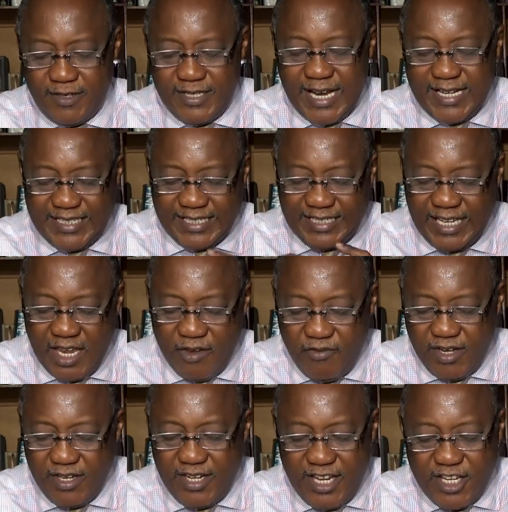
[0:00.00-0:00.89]
that
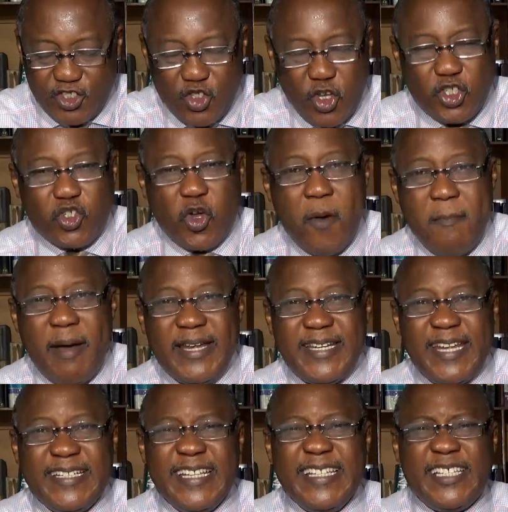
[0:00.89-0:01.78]
giving is not
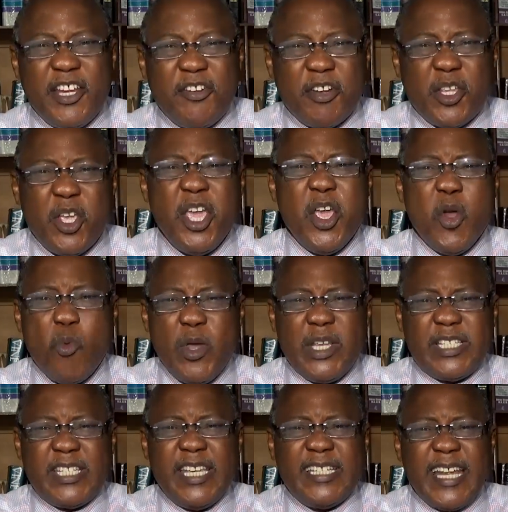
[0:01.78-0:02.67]
commanded. Is
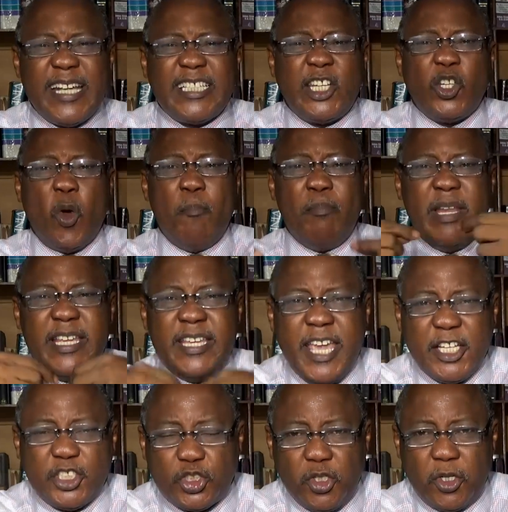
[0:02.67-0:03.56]
we see it as an
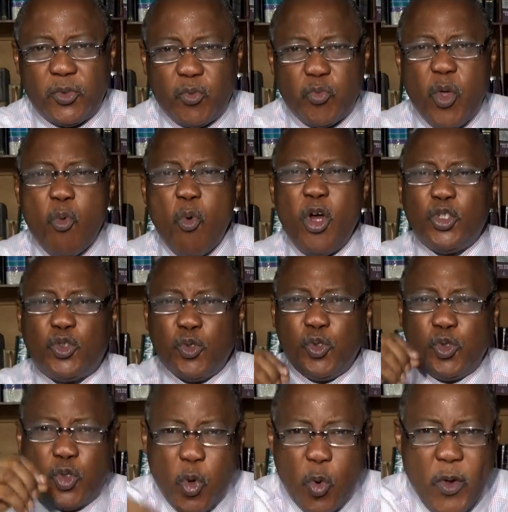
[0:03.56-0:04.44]
obligation. We want
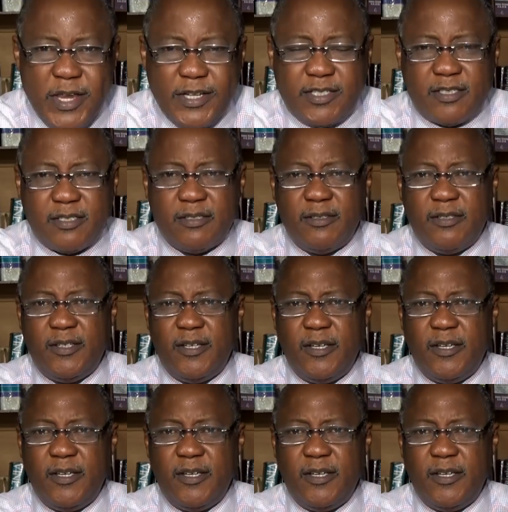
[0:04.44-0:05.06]
to do it